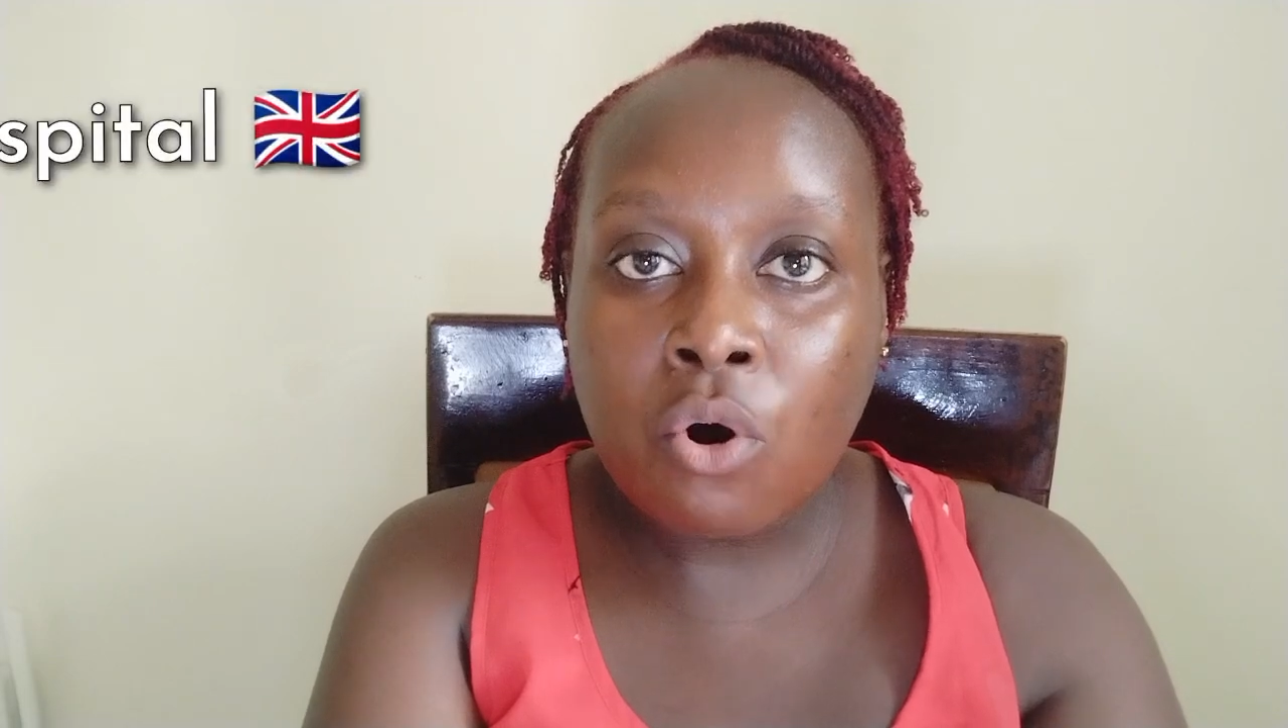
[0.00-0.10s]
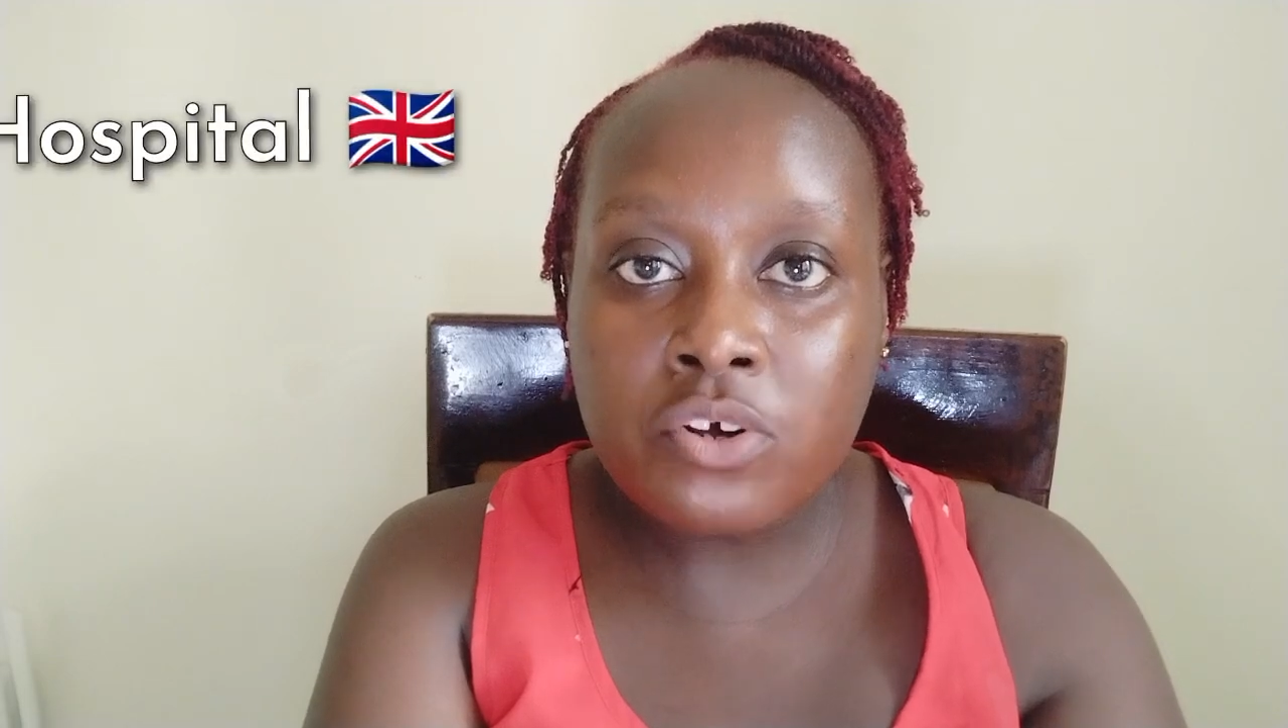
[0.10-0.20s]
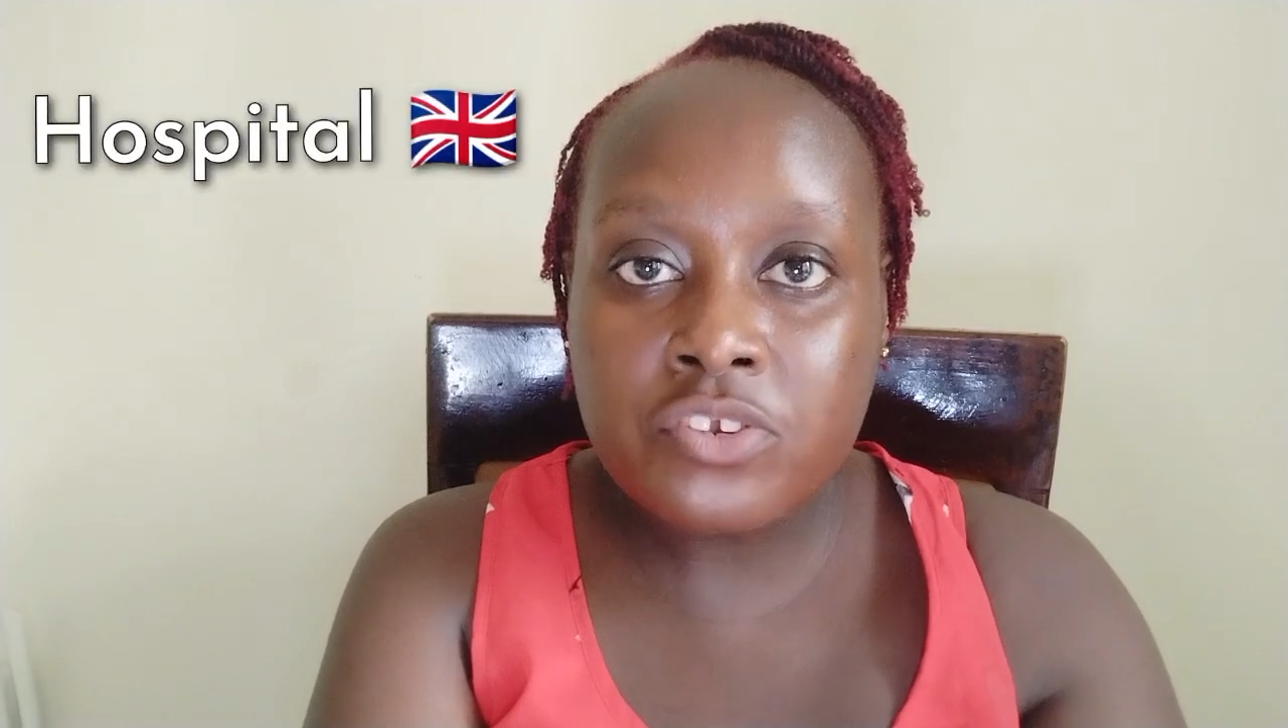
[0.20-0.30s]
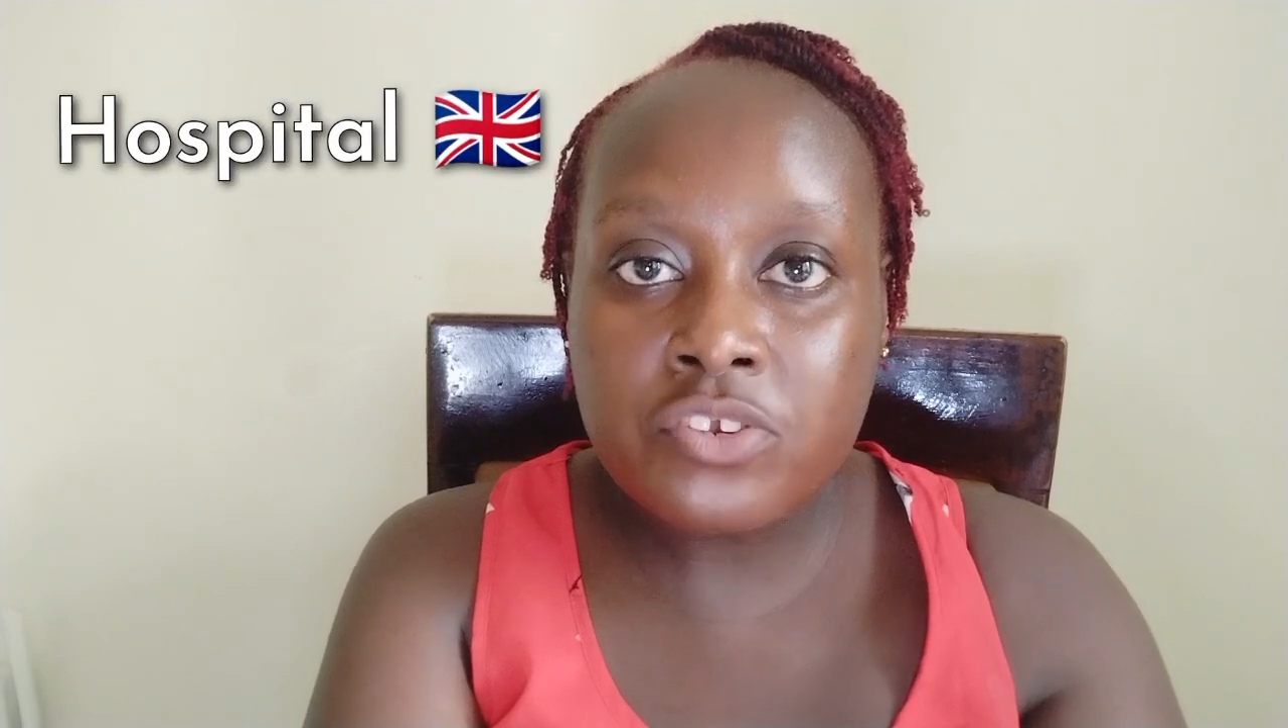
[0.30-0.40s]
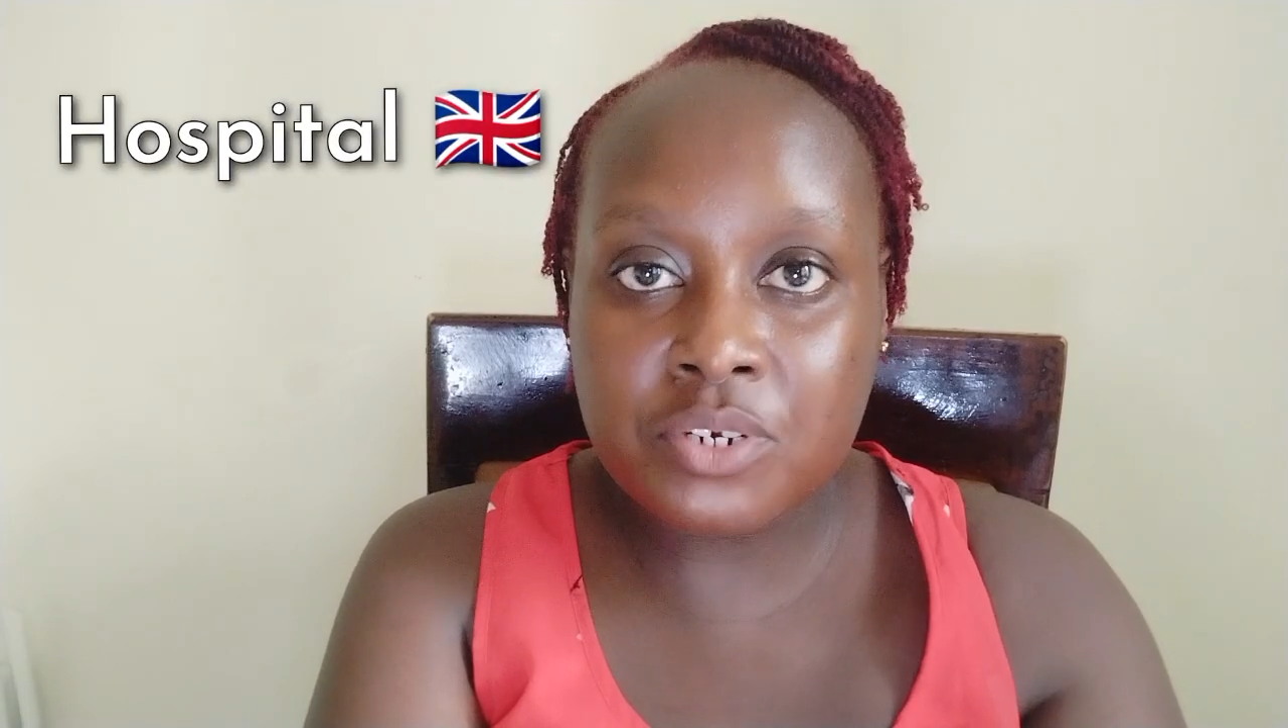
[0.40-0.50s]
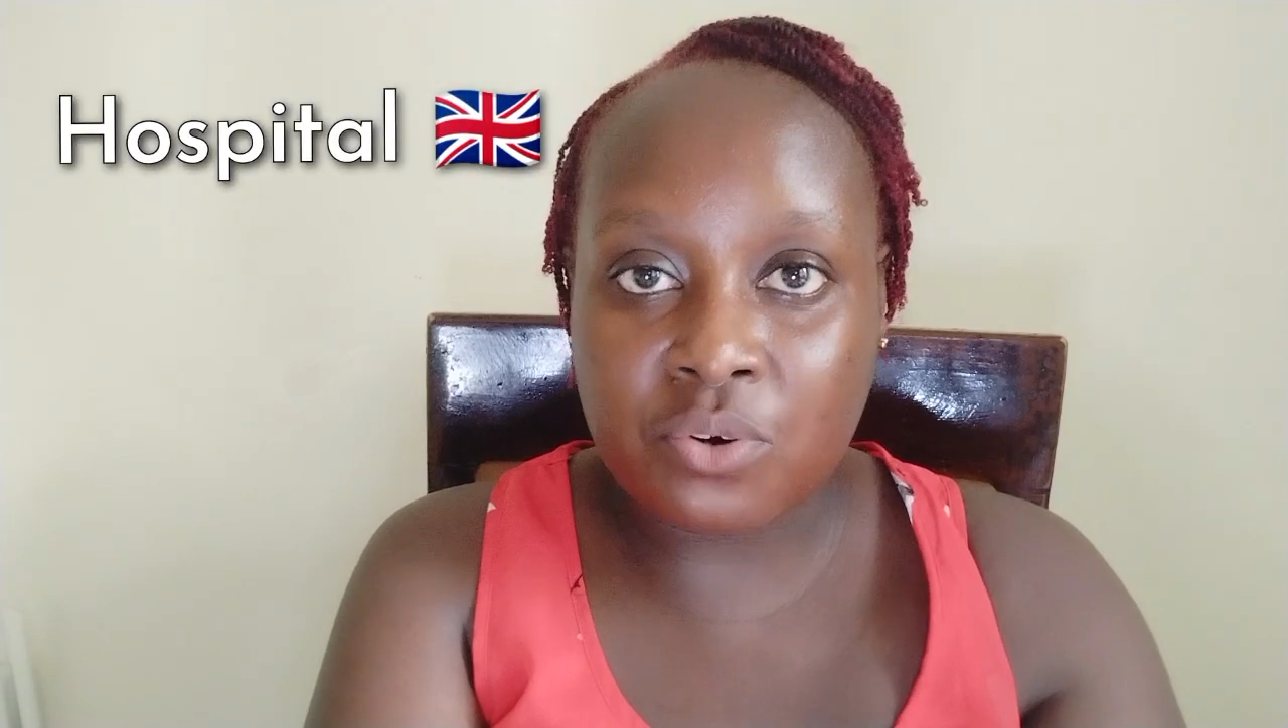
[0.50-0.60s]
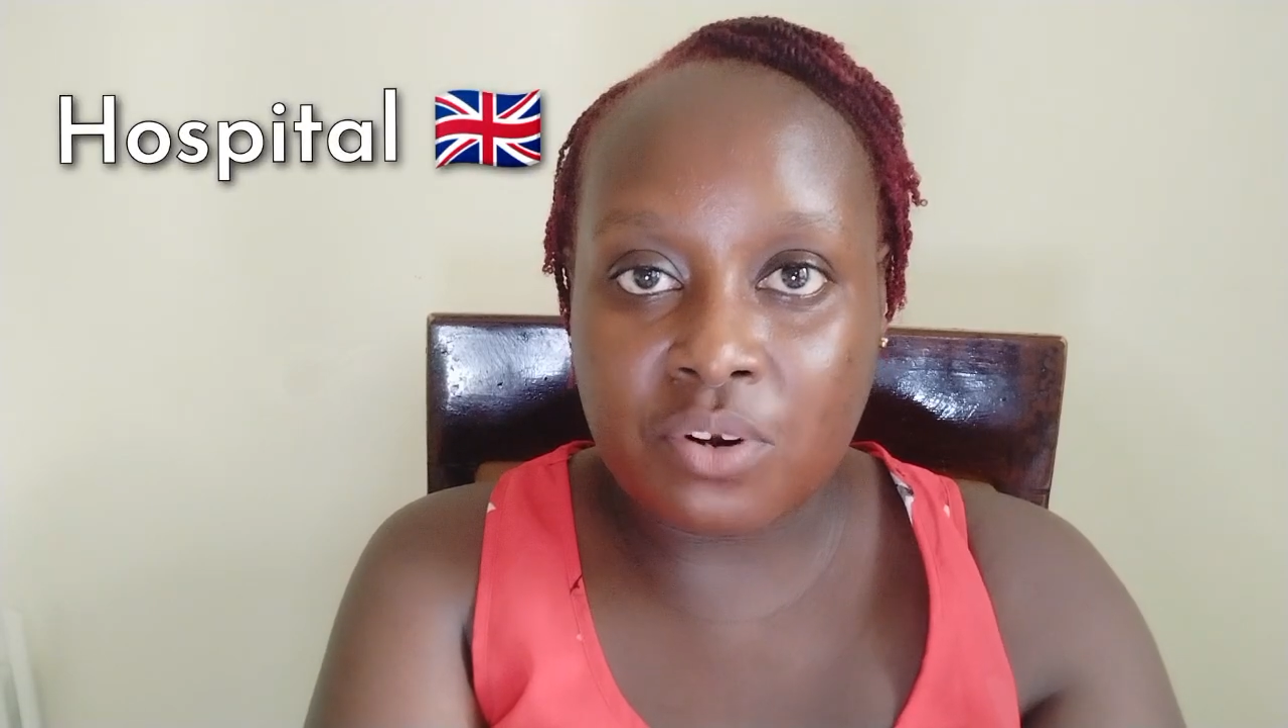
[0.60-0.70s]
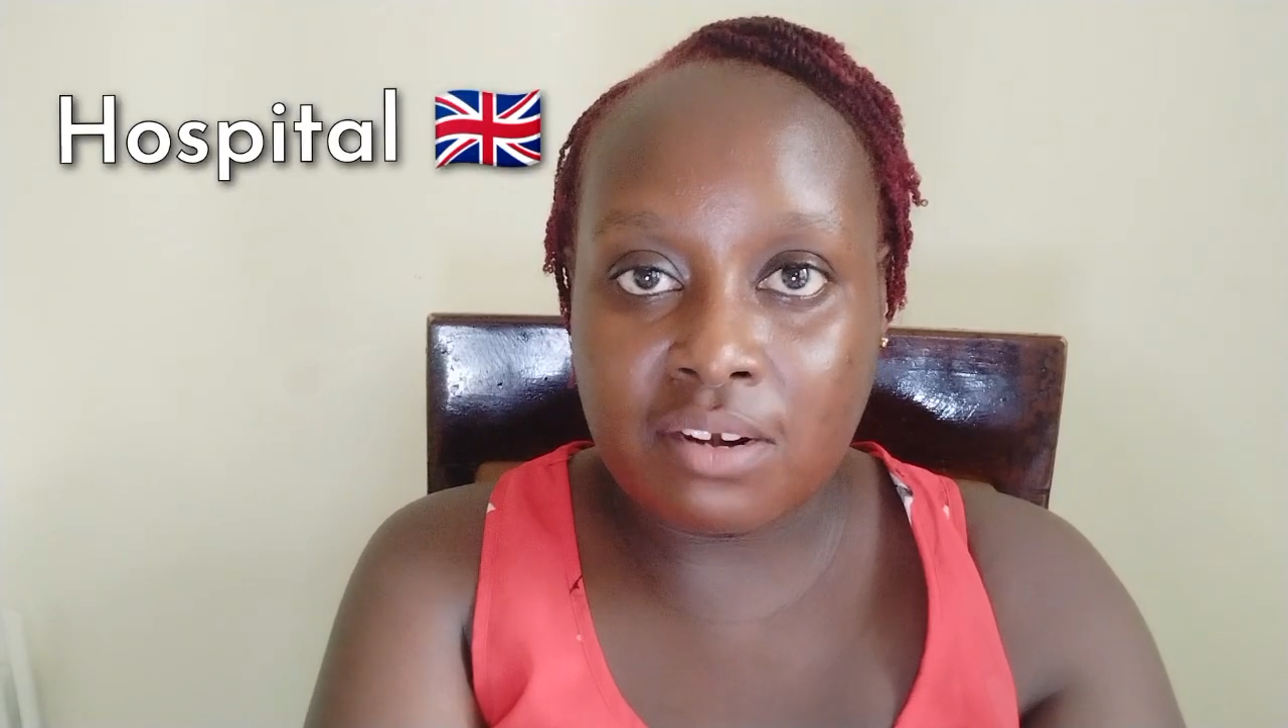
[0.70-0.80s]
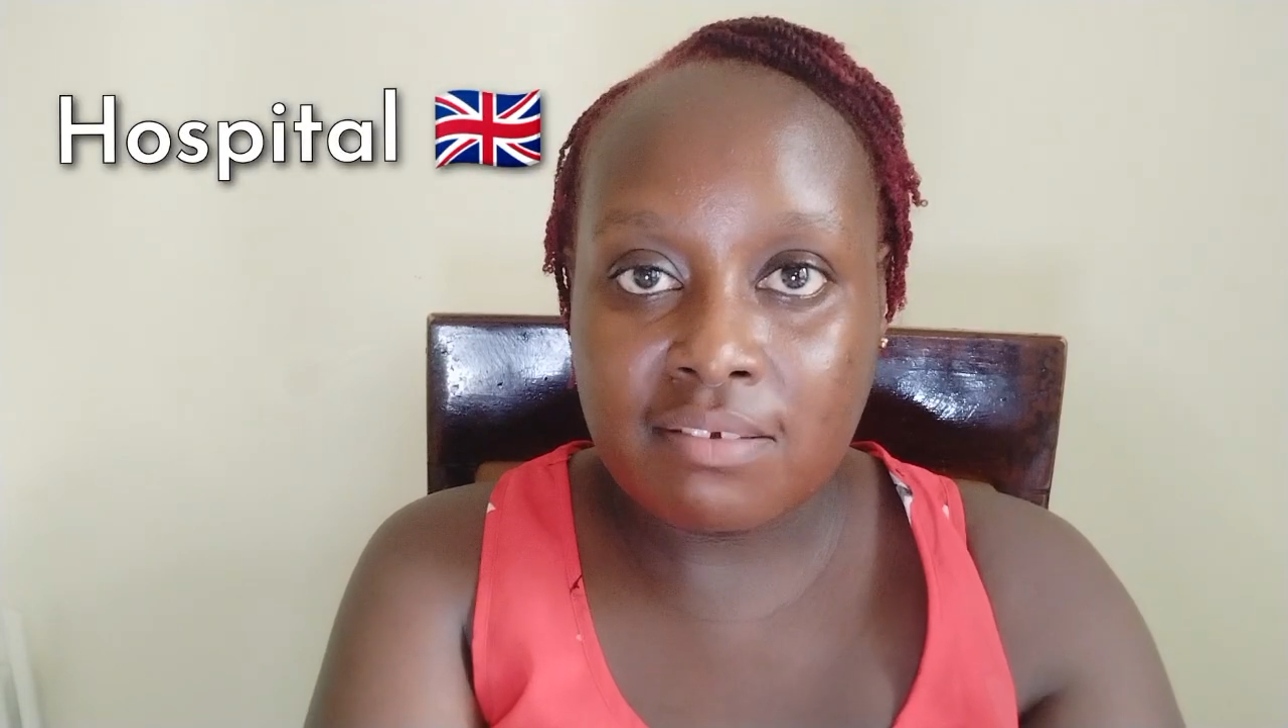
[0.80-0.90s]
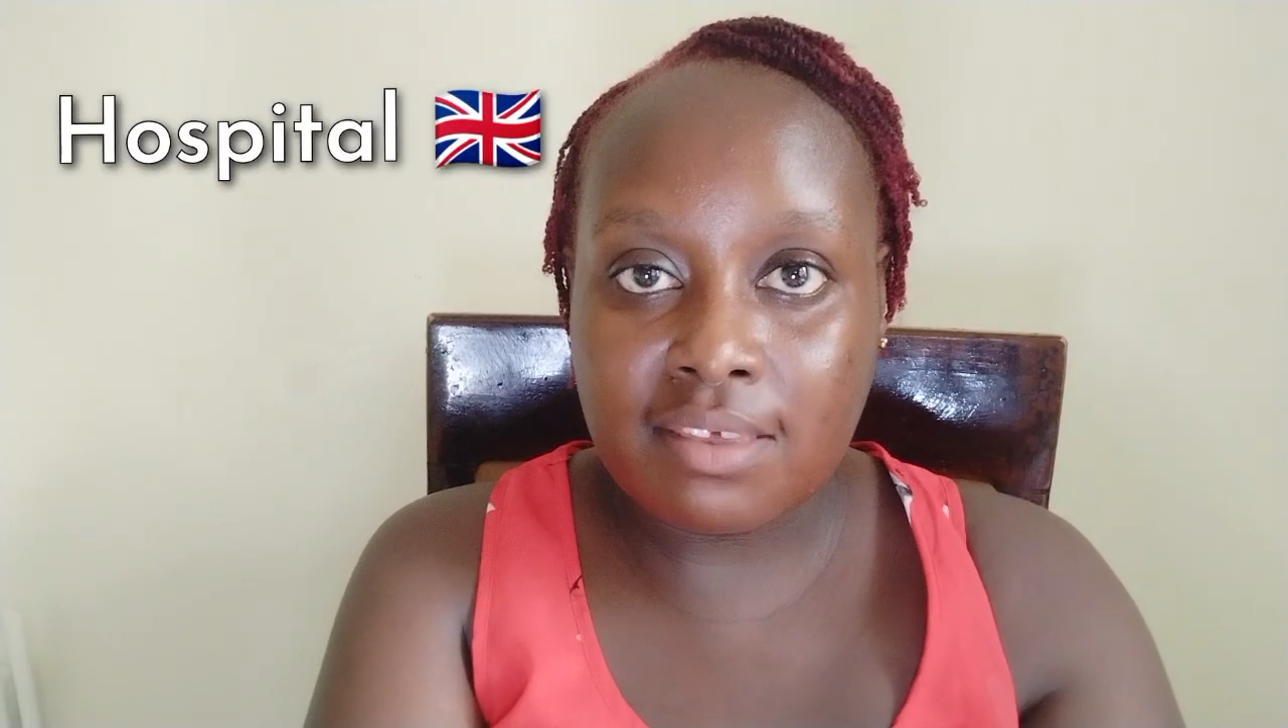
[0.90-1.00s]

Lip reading: hospital